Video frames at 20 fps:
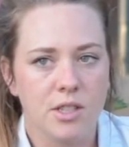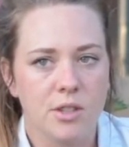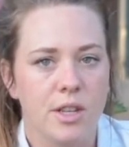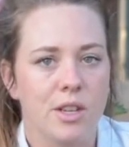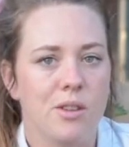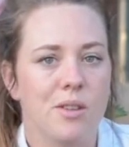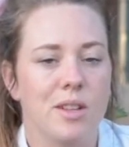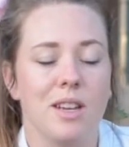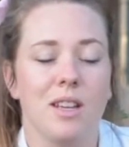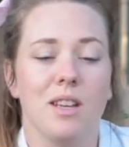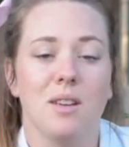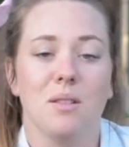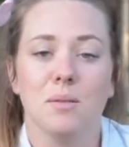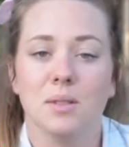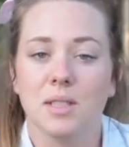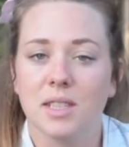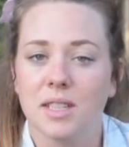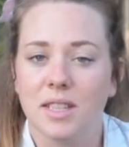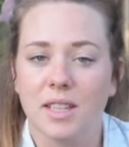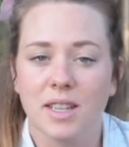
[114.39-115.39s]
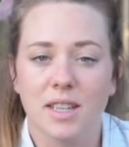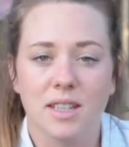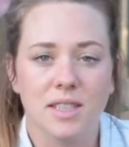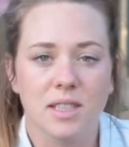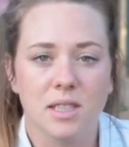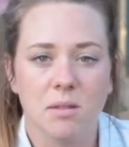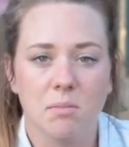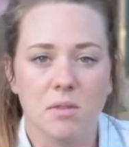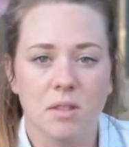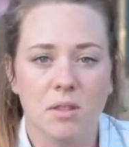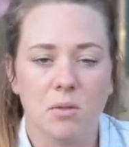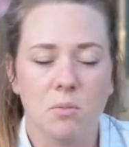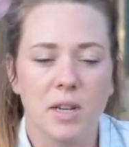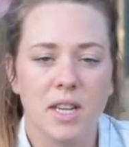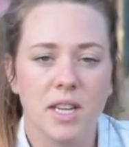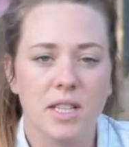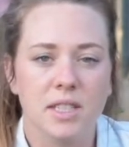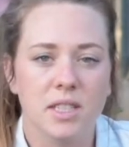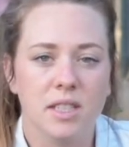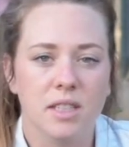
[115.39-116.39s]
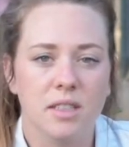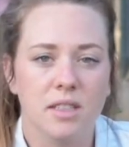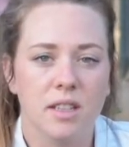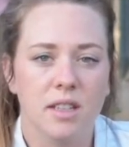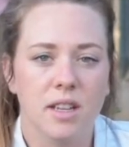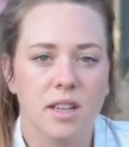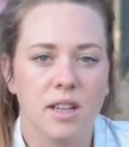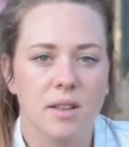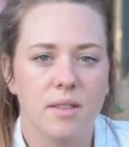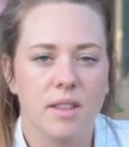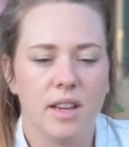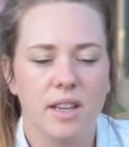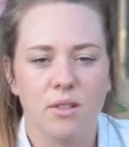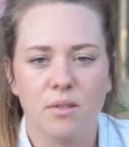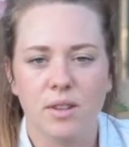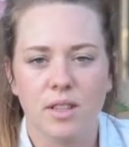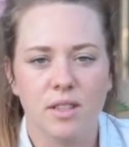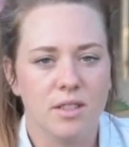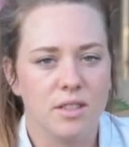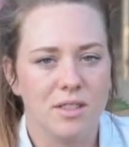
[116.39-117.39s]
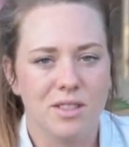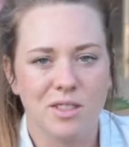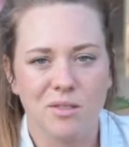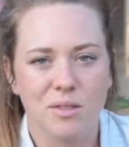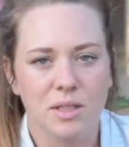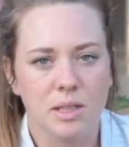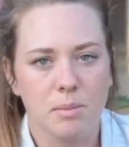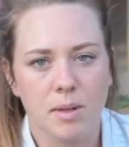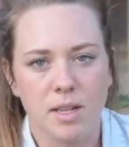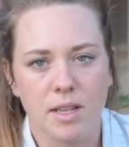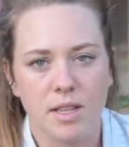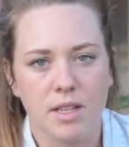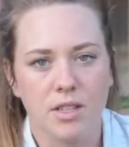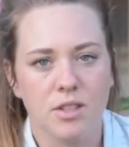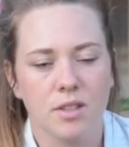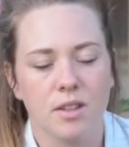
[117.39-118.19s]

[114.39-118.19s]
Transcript: or you can use it in similar ways that you can do spinach.